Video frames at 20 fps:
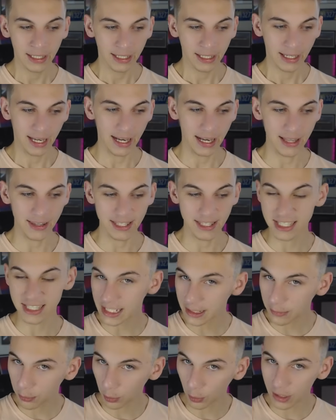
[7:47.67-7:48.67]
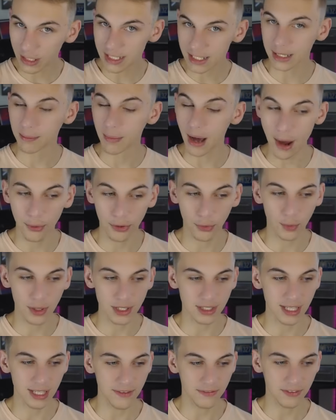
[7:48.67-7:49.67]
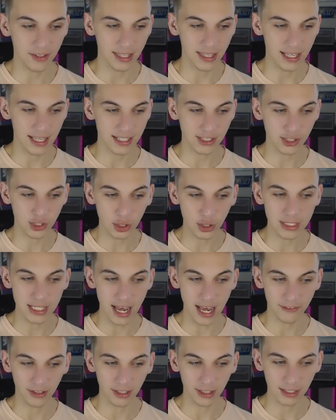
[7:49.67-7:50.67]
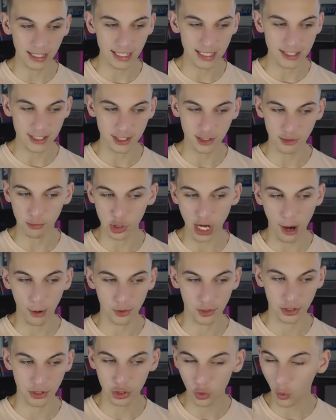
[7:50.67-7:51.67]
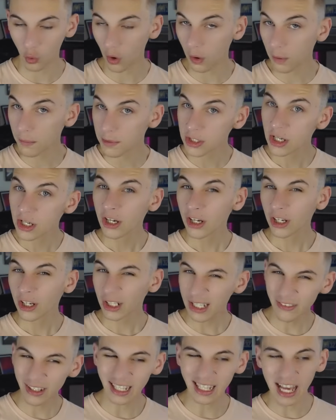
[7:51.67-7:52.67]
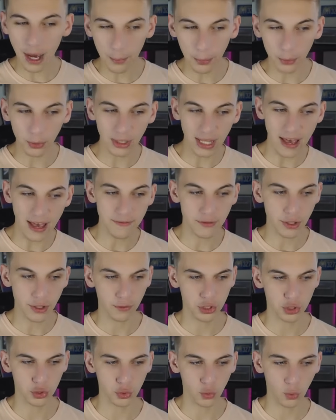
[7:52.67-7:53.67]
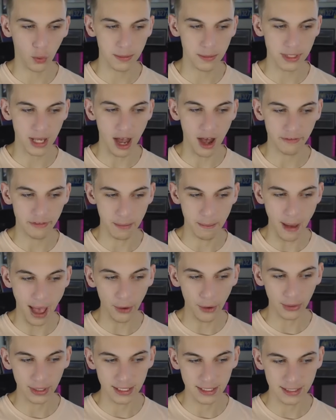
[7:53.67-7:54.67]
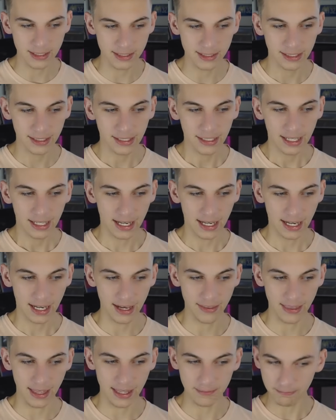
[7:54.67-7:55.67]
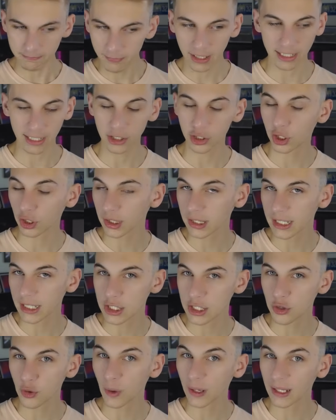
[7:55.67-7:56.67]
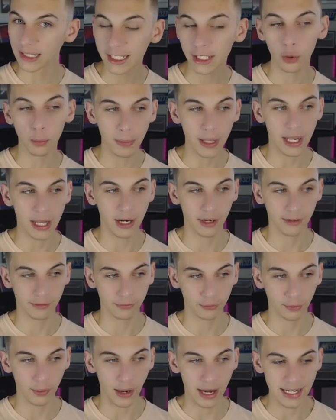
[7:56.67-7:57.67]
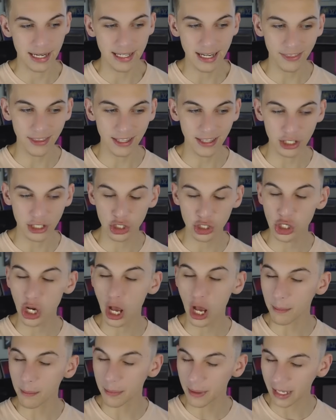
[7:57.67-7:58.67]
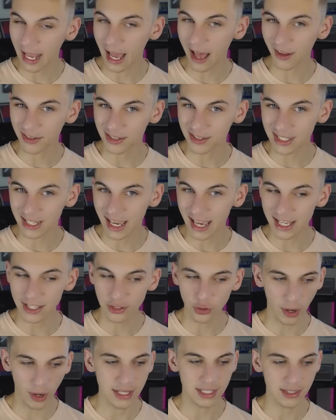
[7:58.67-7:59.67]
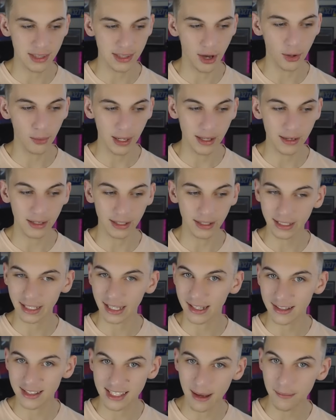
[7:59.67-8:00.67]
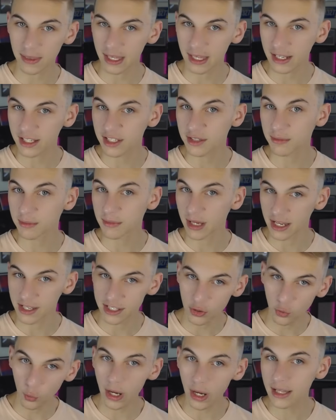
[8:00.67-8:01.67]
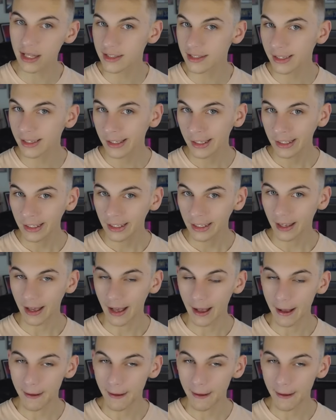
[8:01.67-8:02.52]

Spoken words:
The sea breeze combined with what's left of this could definitely lead to some showers and storms. Could even get a couple leftover storms off the mountains that, again, could lead to a little bit of rain. Nothing jumping out as crazy, though, but again, same thing, some gusty winds, a